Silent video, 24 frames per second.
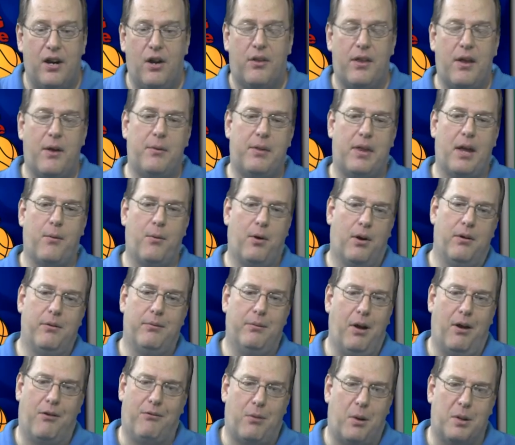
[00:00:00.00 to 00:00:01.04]
they, they were you
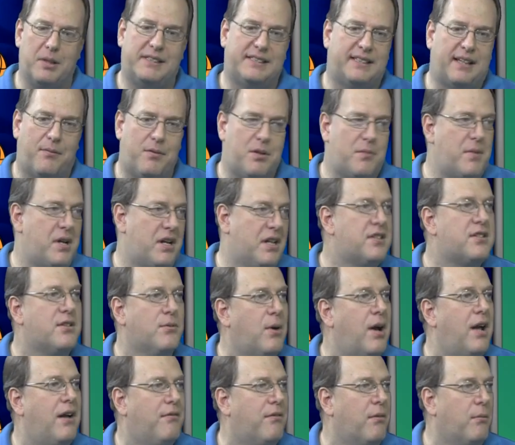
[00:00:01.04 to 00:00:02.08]
know what seven minutes
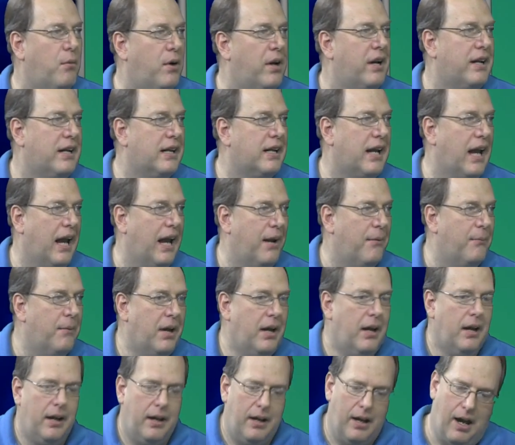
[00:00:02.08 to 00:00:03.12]
away from winning the game
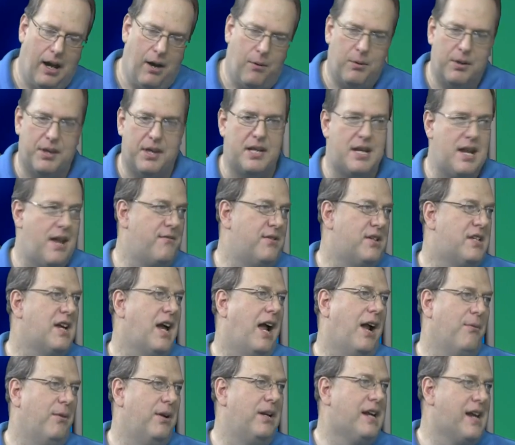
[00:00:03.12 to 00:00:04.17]
uh, with the David
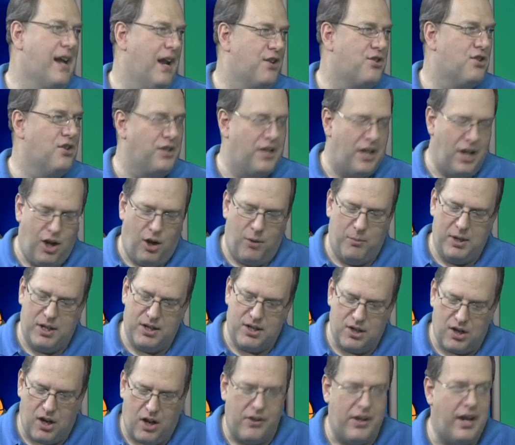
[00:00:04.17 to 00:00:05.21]
Tyree catch on the helmet
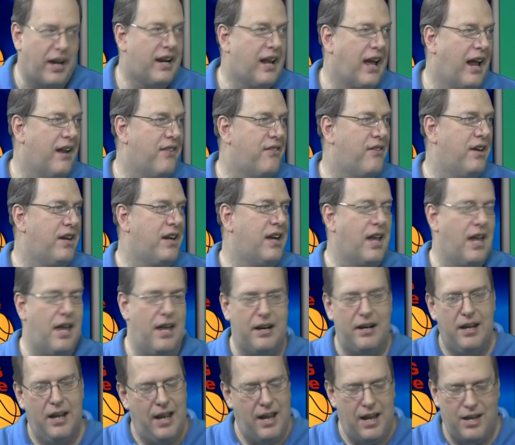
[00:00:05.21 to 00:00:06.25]
and all that kind of thing. You
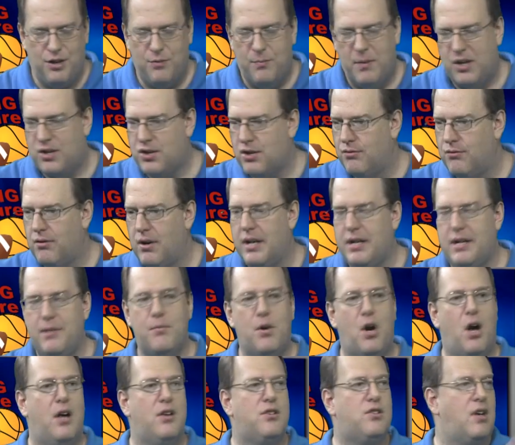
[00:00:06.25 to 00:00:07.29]
had, as you mentioned, Randy
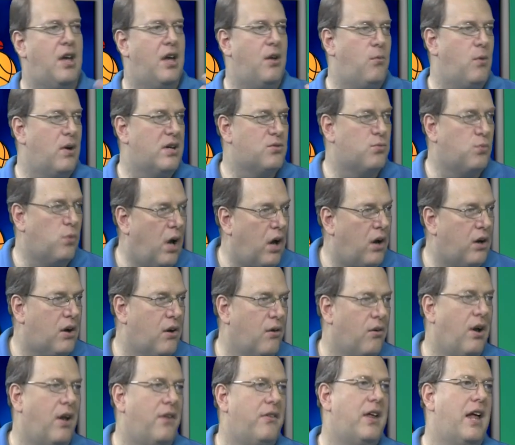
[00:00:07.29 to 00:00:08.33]
Moss. You had Wes
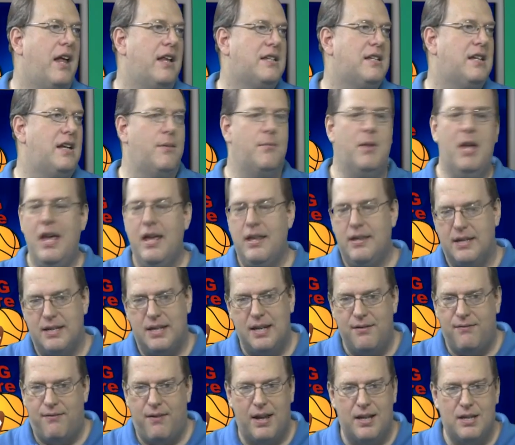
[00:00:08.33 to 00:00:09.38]
Welker on that team. The
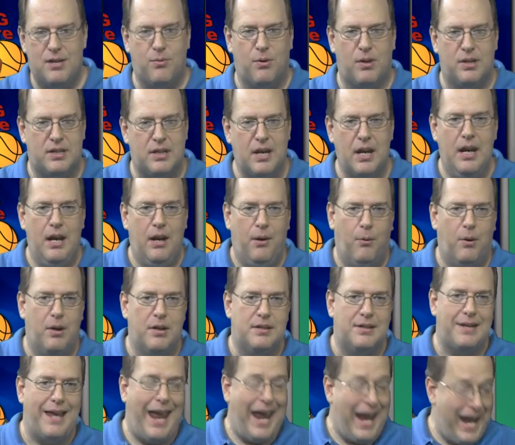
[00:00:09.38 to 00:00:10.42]
defense was
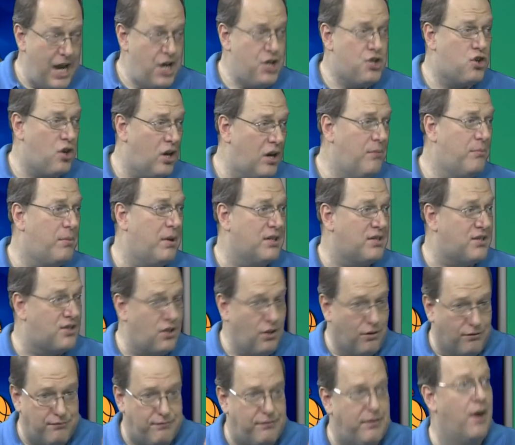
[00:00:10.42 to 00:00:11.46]
was aging, but
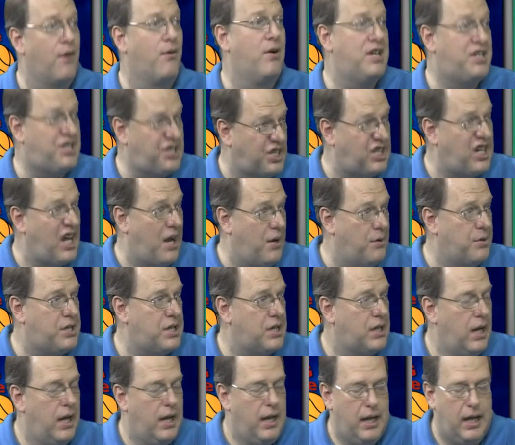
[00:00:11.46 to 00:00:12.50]
still very stout.
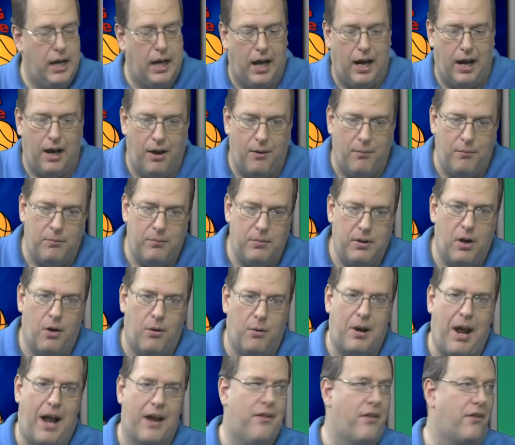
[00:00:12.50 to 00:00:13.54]
Um, you know,
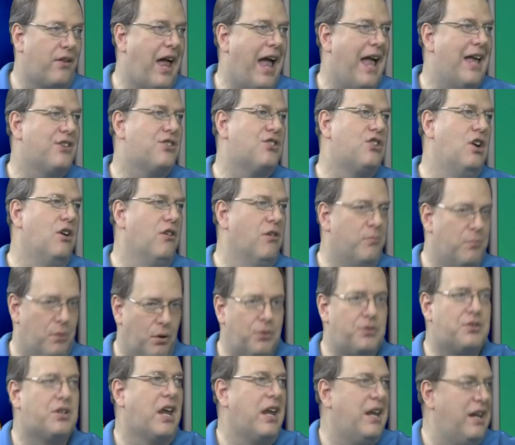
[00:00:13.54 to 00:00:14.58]
kind of the last year of
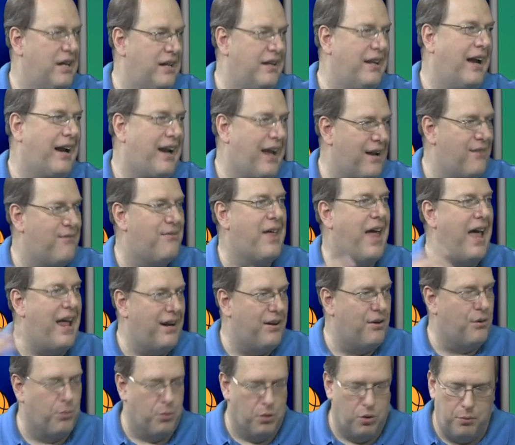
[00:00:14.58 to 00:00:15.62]
Bruschi and that kind of that
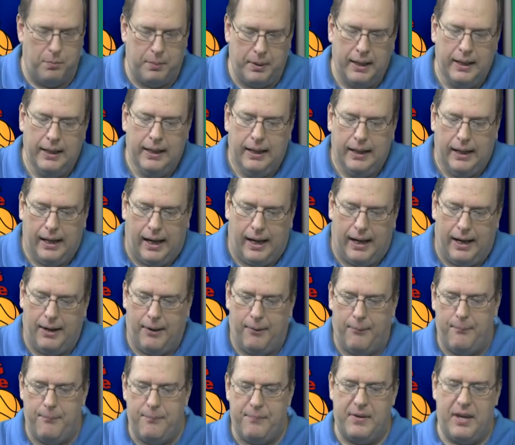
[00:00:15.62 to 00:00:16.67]
group,
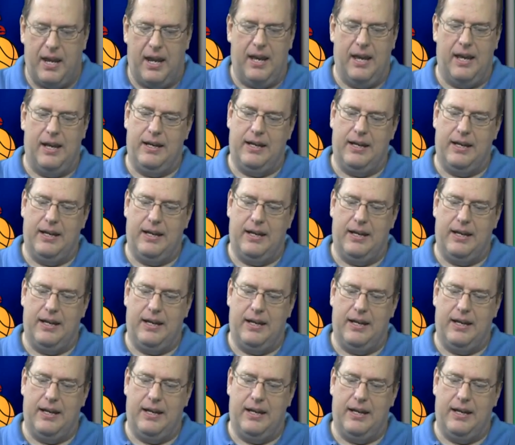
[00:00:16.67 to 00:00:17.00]
um, and